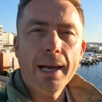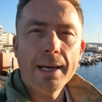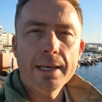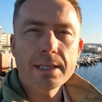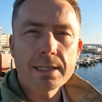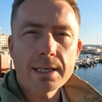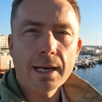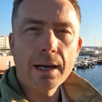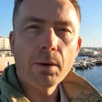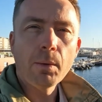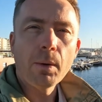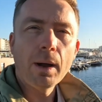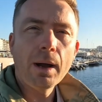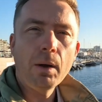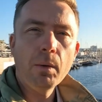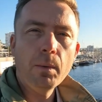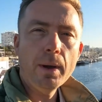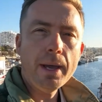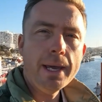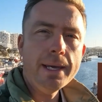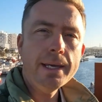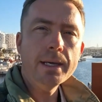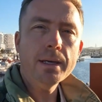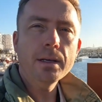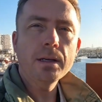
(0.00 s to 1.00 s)
guys, how are
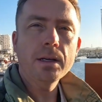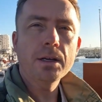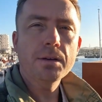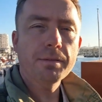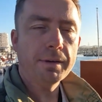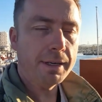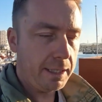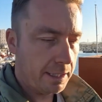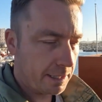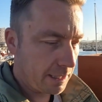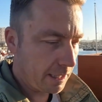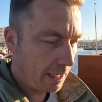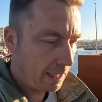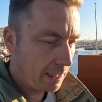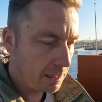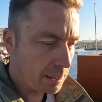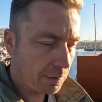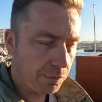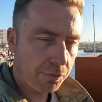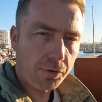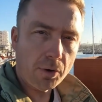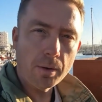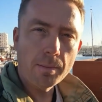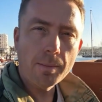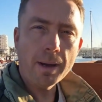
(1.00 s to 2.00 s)
we? And
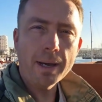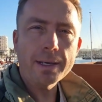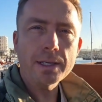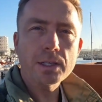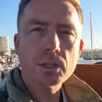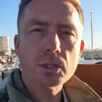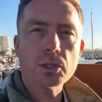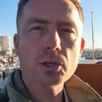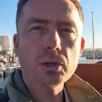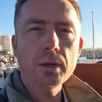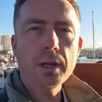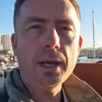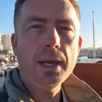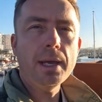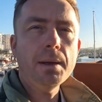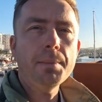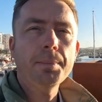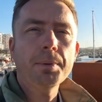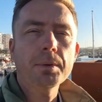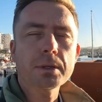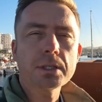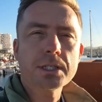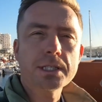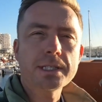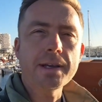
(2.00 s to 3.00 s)
greetings from a sunny
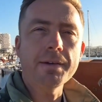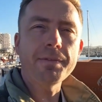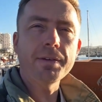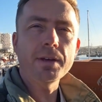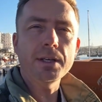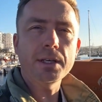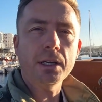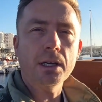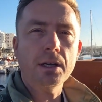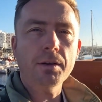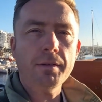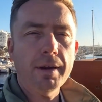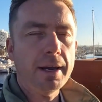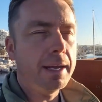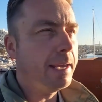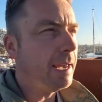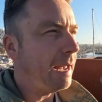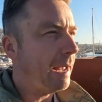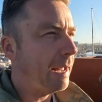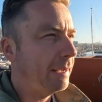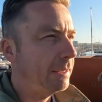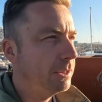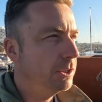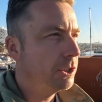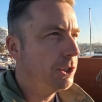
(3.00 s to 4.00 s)
but
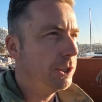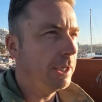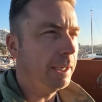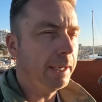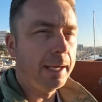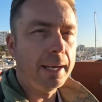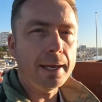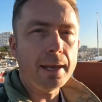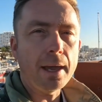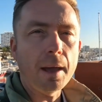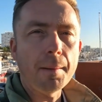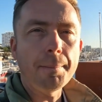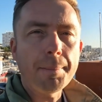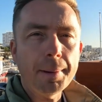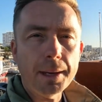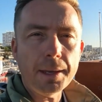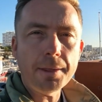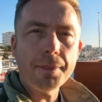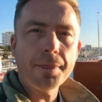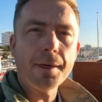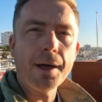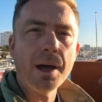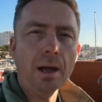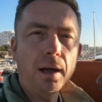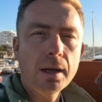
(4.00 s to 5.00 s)
7-degree and chilly
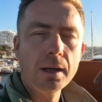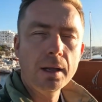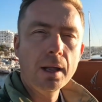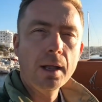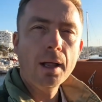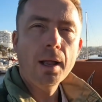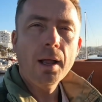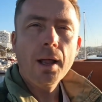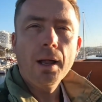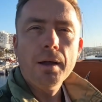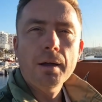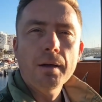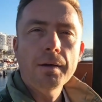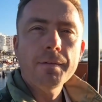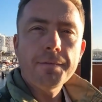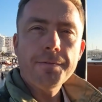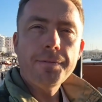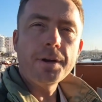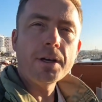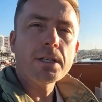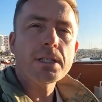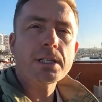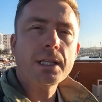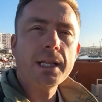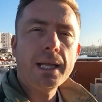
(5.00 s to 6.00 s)
Ibiza.
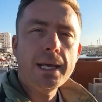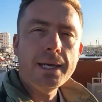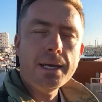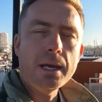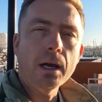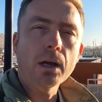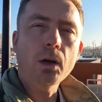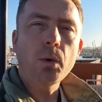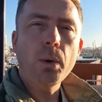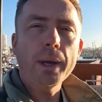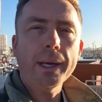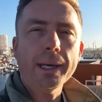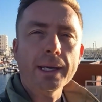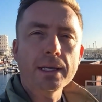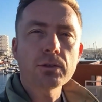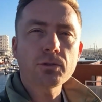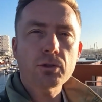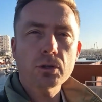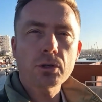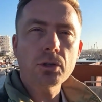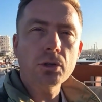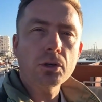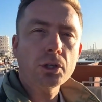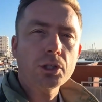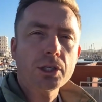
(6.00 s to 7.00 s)
Firstly, a quick
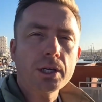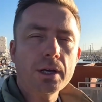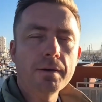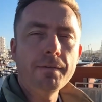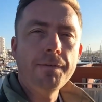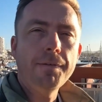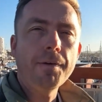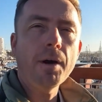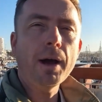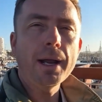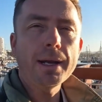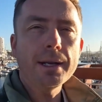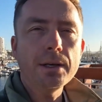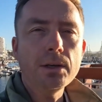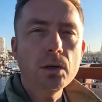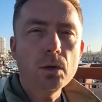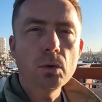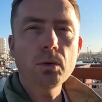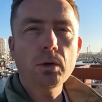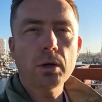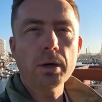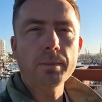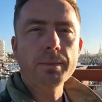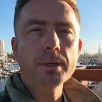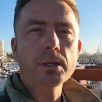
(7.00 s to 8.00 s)
introduction for any
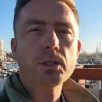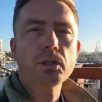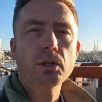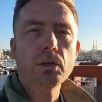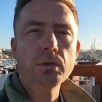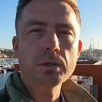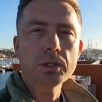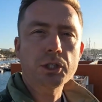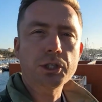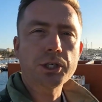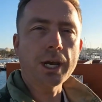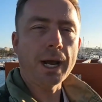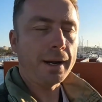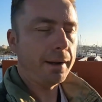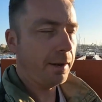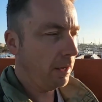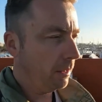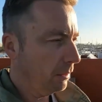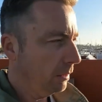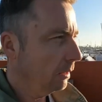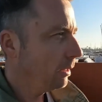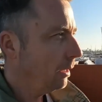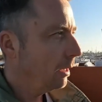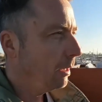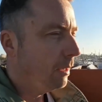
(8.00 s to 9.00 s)
newcomers to the
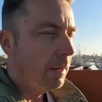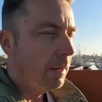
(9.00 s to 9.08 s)
channel.